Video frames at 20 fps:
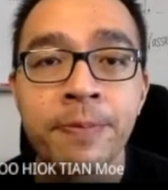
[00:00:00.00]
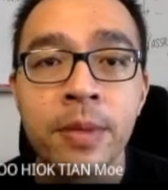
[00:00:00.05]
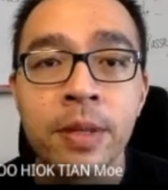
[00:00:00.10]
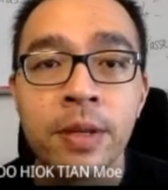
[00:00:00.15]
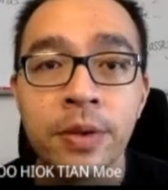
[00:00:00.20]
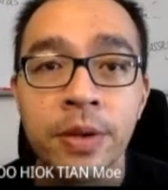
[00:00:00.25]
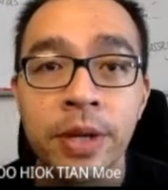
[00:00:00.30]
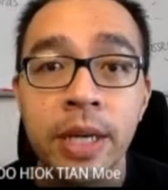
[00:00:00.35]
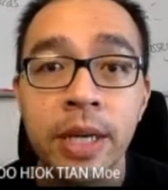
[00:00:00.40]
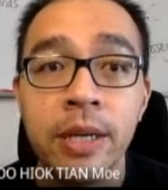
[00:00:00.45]

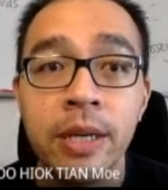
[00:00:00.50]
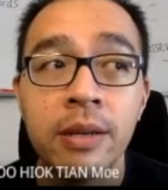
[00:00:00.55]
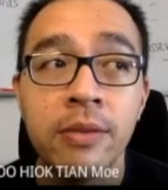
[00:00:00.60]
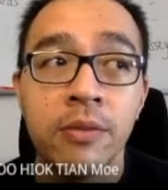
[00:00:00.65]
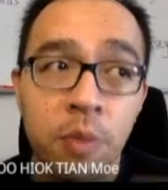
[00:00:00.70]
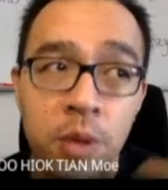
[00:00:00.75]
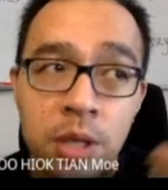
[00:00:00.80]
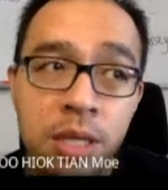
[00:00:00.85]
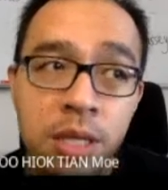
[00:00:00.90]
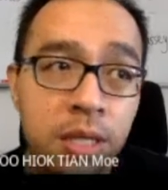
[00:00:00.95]
Okay,
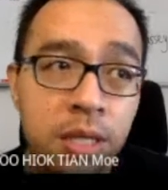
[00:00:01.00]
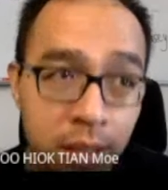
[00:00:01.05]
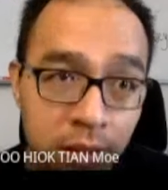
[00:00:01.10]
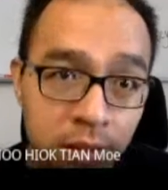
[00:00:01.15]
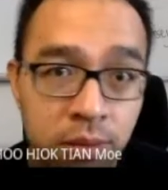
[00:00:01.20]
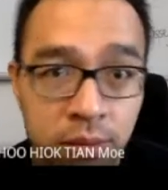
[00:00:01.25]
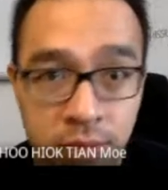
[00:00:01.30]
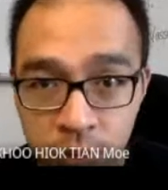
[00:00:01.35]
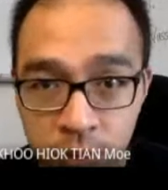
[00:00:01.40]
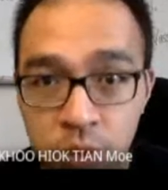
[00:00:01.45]
which is,
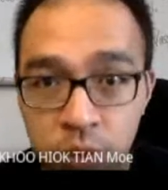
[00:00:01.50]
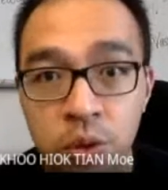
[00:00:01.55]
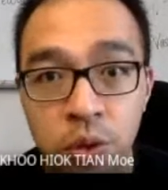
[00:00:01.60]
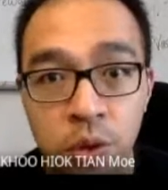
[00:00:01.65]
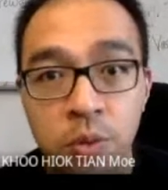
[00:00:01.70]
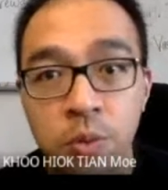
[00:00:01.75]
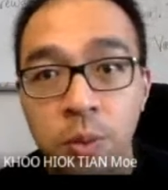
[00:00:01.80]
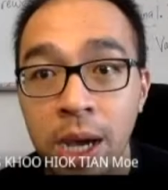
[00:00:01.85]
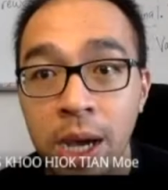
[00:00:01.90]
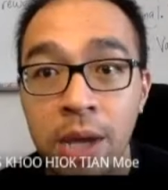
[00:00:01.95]

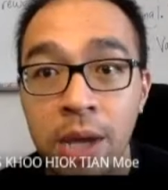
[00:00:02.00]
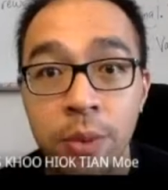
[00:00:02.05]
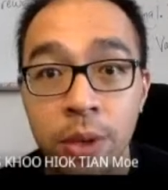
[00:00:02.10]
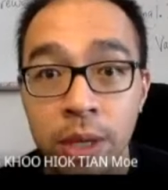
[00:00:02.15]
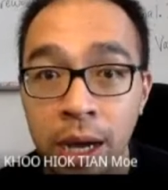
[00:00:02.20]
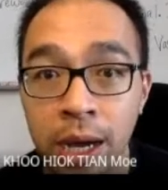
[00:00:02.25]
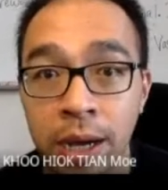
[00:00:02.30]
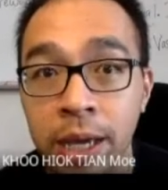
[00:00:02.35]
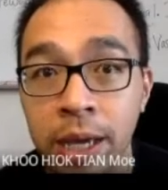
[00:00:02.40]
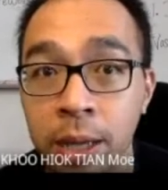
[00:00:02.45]
why we
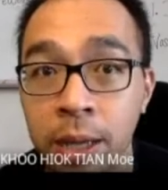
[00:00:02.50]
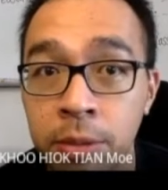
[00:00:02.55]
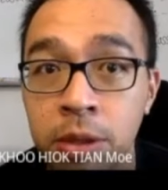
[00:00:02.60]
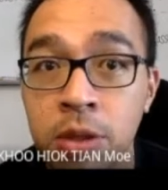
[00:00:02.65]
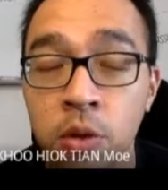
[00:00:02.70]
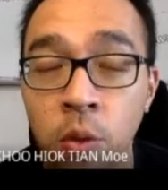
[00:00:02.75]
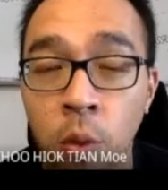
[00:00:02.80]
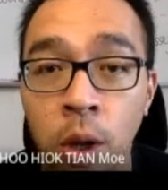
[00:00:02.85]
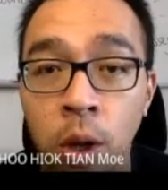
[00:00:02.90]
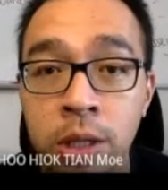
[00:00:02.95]
are able
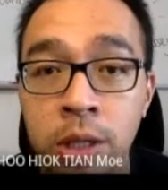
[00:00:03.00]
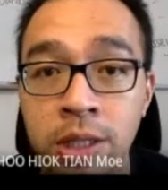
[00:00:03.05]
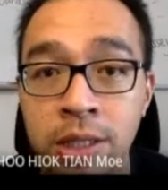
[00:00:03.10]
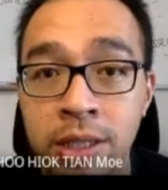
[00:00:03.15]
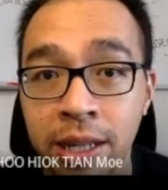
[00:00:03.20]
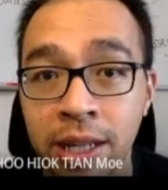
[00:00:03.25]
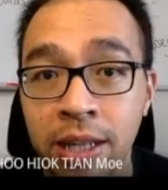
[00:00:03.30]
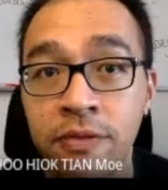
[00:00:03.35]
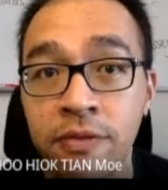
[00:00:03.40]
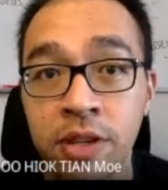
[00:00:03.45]
to watch
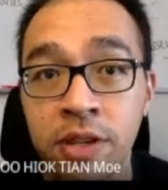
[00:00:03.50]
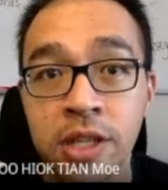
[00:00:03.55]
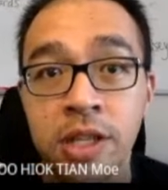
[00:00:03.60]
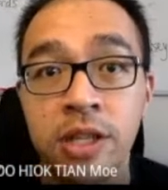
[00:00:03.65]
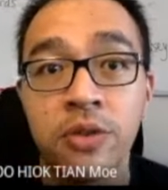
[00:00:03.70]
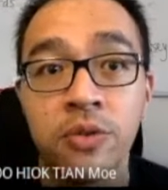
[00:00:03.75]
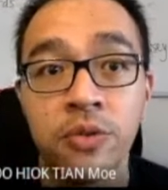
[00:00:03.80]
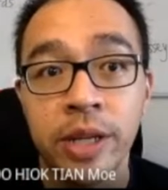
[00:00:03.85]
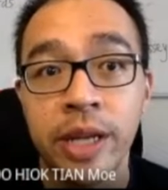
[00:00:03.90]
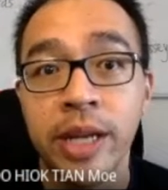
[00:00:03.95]
television
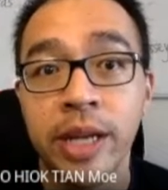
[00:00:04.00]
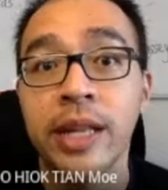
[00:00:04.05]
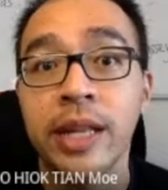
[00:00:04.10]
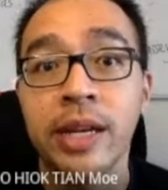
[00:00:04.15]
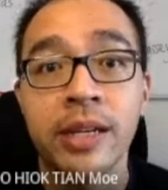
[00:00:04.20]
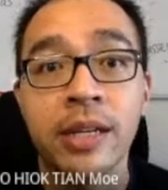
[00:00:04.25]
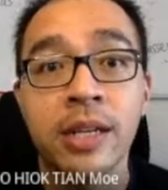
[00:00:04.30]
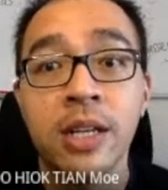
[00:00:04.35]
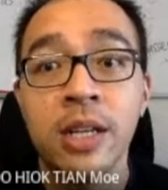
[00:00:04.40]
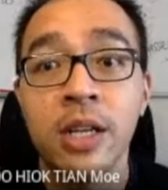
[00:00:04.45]
today.
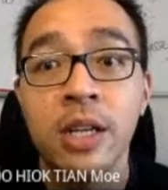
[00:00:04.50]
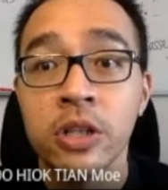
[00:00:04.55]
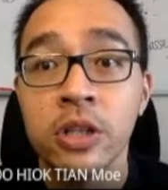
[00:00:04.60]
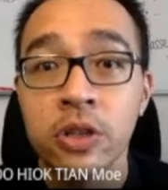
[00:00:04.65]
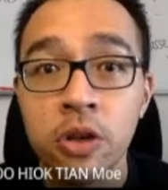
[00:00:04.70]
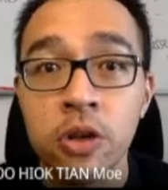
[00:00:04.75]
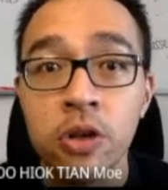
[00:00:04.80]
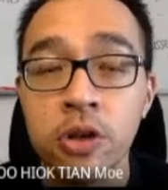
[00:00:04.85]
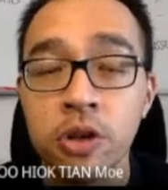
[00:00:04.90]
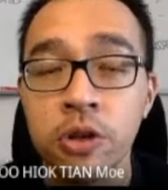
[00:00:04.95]
So
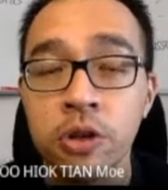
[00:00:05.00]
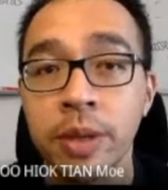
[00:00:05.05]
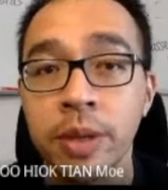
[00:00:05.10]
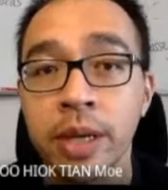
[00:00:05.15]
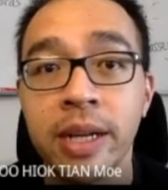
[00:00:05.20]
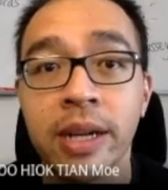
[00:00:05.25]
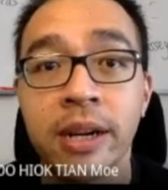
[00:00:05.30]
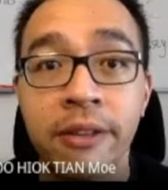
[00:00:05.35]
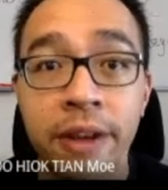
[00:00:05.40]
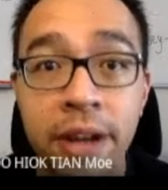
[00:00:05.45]
you should
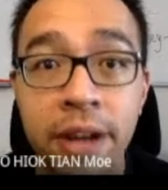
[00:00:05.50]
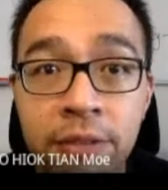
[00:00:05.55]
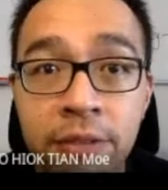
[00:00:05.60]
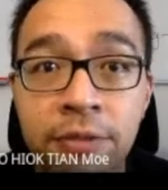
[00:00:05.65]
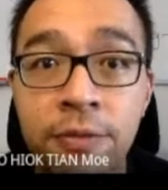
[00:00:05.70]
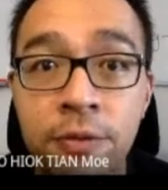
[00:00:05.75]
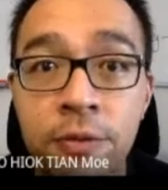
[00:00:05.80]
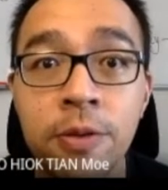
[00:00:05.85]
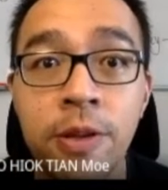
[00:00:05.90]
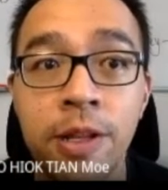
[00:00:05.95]
be
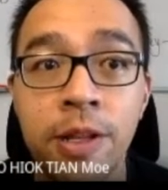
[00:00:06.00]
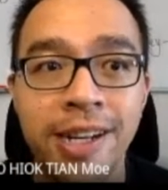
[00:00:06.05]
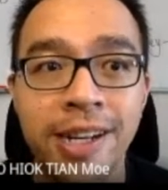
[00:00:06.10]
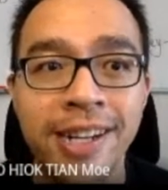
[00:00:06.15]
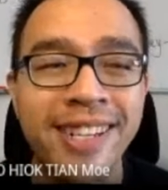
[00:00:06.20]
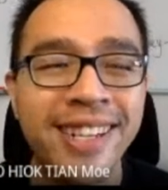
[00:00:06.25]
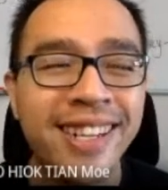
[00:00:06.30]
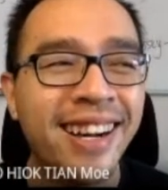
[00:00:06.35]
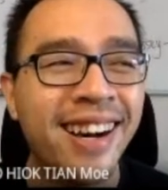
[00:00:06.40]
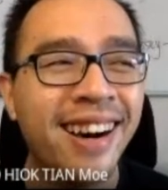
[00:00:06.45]
grateful.
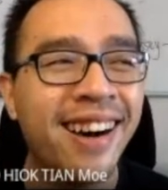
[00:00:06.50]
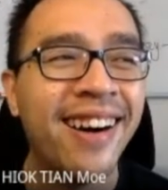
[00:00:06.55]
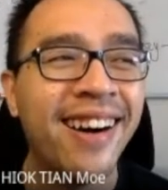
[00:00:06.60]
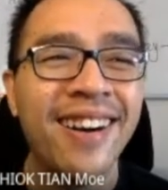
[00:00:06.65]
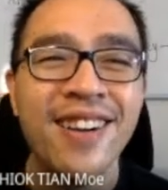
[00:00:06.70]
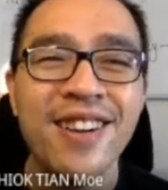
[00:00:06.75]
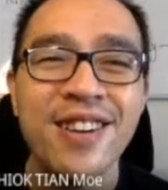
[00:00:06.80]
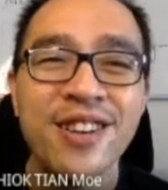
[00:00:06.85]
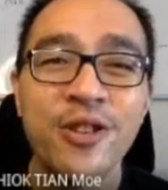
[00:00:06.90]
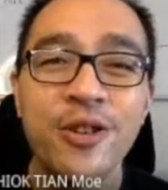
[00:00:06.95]

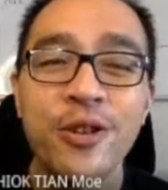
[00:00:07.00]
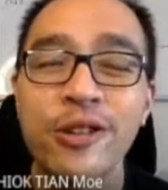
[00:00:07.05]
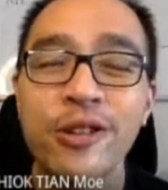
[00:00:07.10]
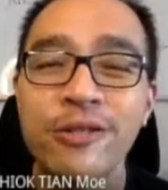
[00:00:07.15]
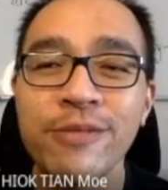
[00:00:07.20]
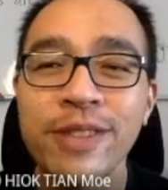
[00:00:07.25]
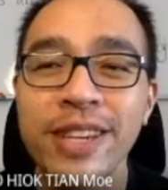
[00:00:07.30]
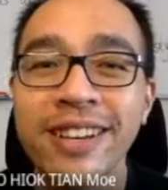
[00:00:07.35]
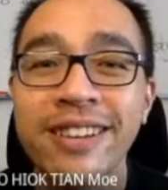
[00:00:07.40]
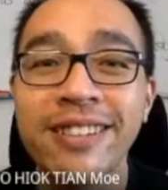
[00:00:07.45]
You
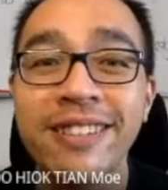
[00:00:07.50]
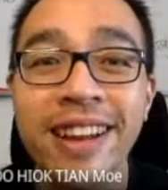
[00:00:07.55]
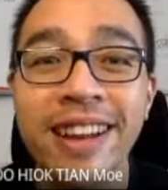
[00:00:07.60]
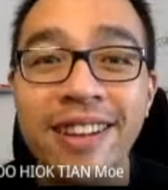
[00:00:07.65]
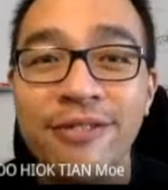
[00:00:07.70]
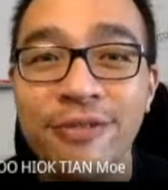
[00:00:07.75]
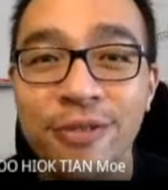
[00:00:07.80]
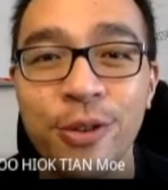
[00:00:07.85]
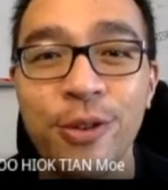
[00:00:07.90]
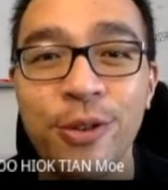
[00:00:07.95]
should be
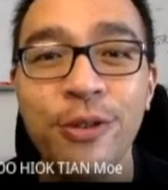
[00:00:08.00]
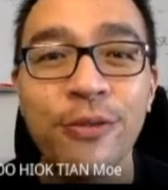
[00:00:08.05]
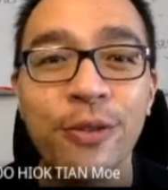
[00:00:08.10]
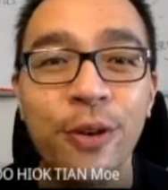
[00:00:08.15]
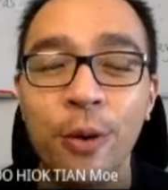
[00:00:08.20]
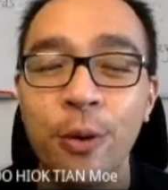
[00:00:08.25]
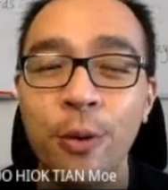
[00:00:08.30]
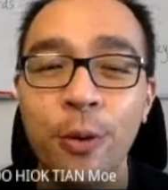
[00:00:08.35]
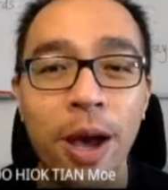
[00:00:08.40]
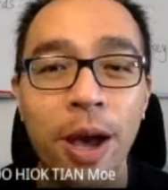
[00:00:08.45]
grateful
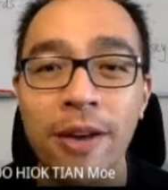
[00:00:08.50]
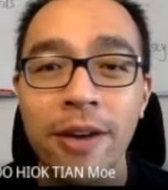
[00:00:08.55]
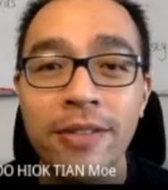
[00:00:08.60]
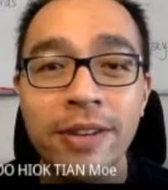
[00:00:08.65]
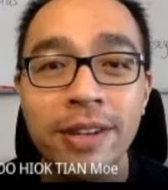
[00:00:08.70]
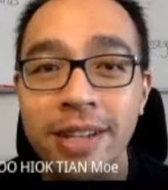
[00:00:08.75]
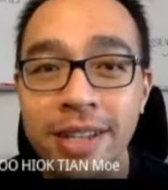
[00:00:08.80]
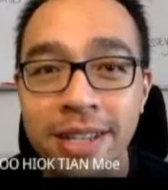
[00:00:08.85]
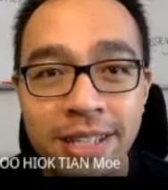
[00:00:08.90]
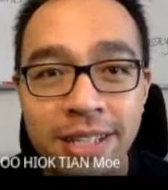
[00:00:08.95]
for whoever
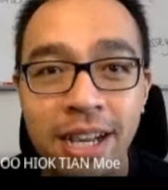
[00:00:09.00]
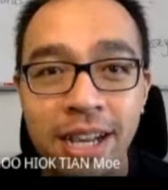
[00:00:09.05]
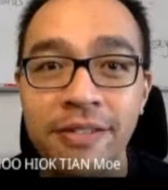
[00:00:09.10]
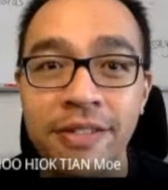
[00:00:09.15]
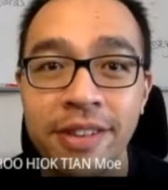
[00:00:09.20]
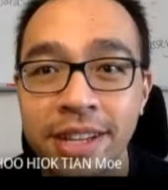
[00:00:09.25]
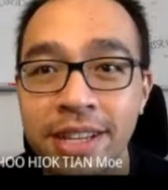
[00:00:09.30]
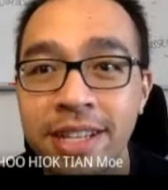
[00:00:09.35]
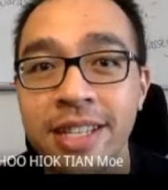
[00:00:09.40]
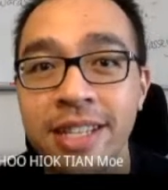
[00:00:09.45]

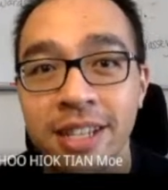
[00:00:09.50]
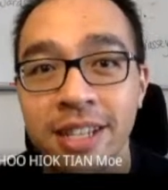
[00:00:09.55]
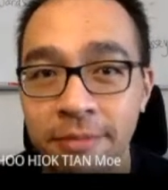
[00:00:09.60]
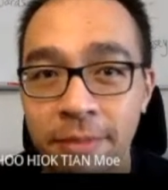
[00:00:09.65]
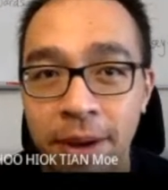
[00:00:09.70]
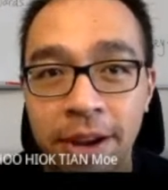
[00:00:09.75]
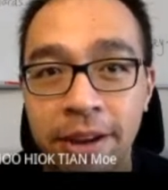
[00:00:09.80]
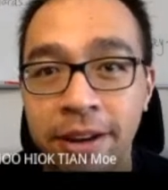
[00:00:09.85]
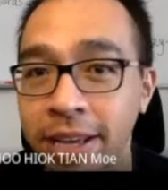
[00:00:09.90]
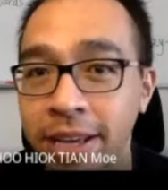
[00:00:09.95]
discovered this
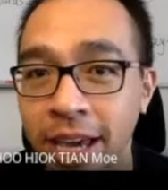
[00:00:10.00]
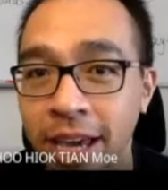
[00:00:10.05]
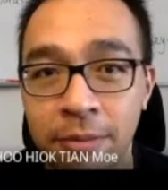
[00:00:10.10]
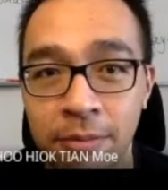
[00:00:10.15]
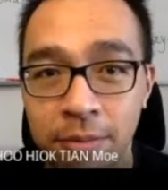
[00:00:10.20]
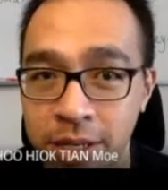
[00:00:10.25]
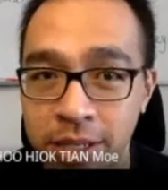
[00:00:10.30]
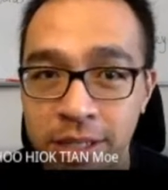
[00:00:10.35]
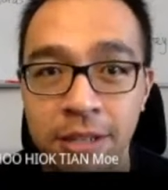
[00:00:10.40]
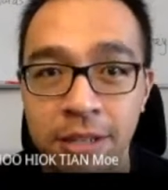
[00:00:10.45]
thermionic
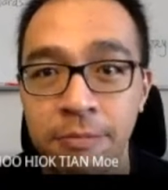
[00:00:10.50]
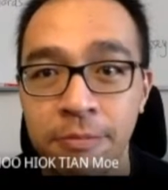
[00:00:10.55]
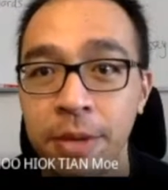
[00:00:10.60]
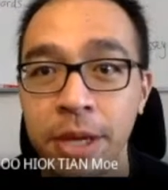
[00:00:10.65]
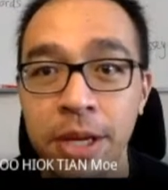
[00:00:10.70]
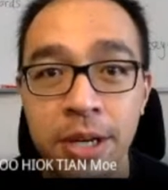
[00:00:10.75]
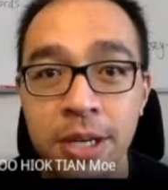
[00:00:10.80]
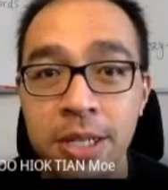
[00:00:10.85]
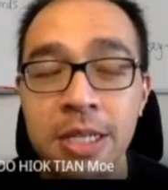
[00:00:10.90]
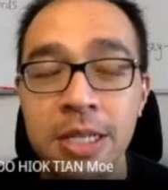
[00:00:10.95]
emission,
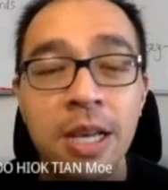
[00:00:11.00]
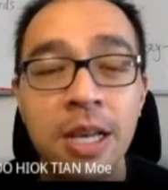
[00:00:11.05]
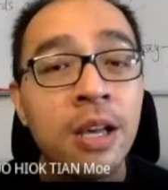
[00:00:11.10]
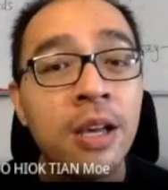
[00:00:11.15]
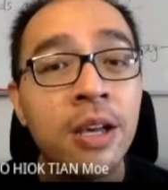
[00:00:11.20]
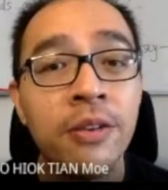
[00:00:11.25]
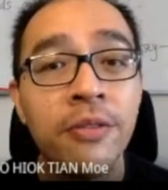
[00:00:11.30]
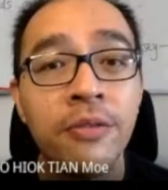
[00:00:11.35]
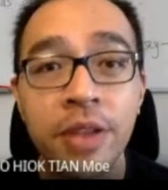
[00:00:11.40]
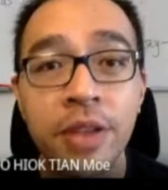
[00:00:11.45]
because
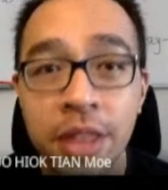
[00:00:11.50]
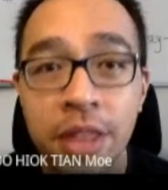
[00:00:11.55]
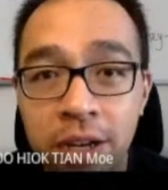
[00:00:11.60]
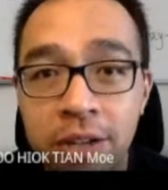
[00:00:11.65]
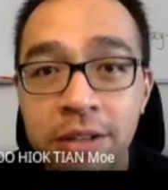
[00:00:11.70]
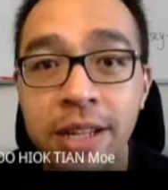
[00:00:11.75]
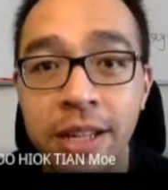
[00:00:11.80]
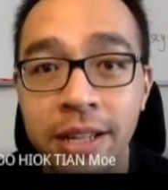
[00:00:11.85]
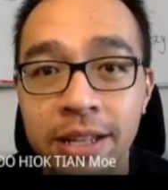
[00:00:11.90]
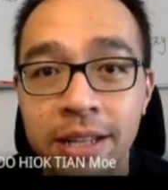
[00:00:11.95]

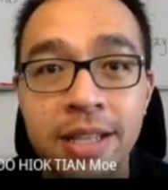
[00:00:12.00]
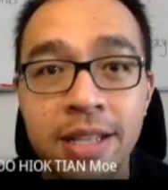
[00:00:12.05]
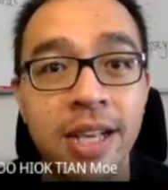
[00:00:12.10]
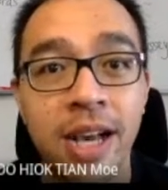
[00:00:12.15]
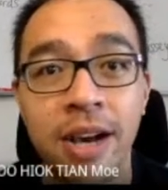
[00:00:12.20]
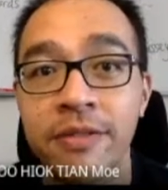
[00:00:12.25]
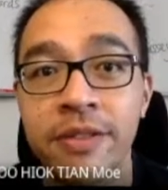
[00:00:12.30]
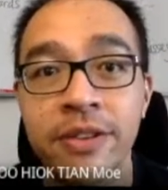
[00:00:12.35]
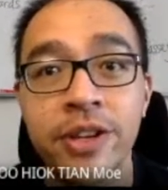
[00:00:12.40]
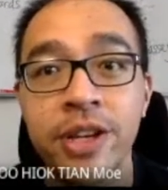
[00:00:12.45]
without that
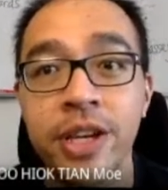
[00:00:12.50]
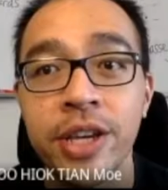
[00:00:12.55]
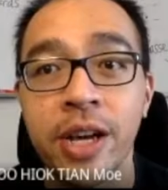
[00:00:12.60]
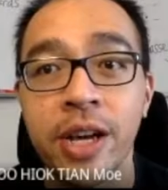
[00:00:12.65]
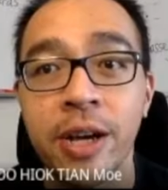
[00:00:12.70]
discovery,